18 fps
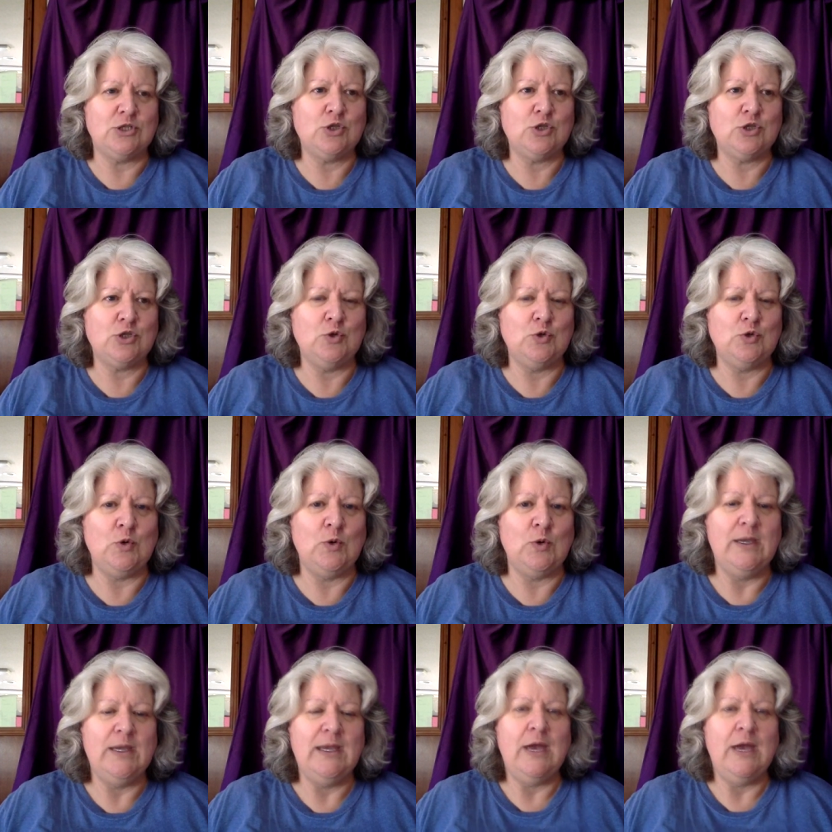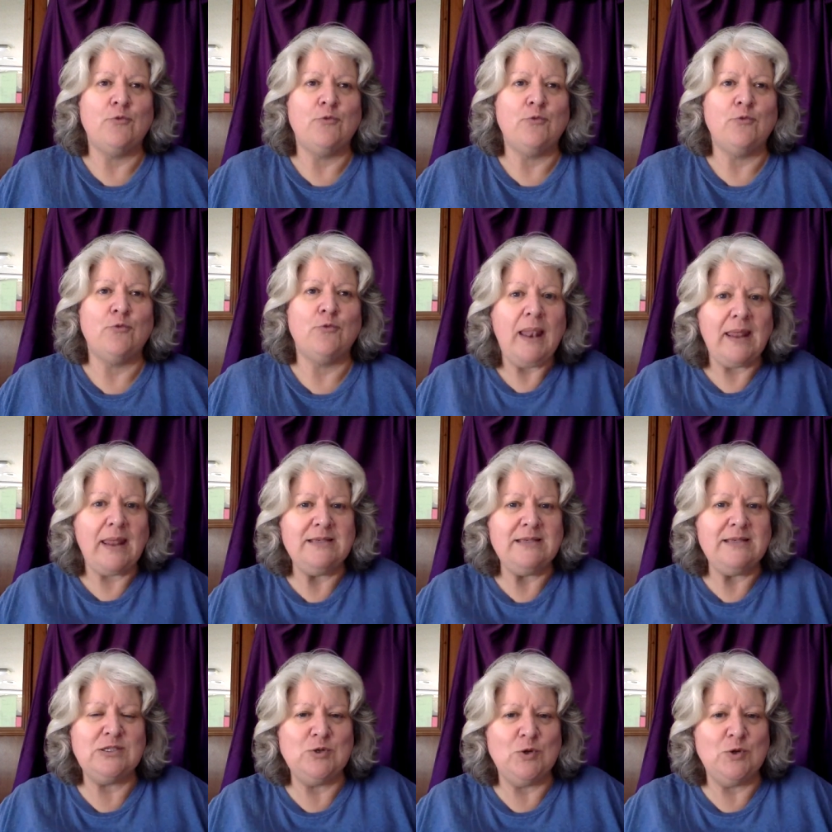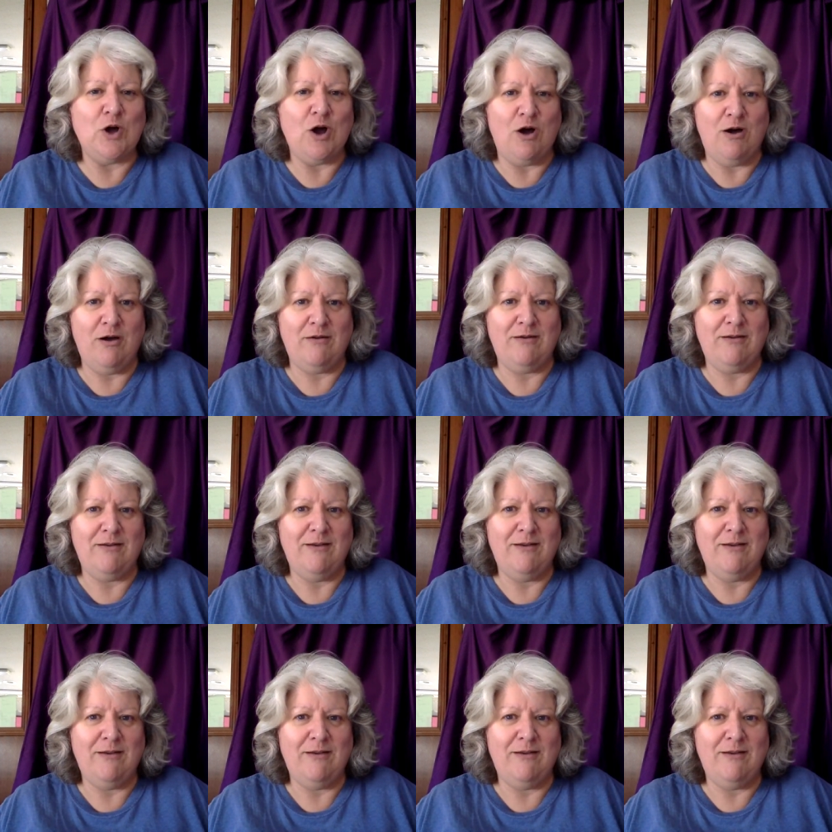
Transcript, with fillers: to replace your car.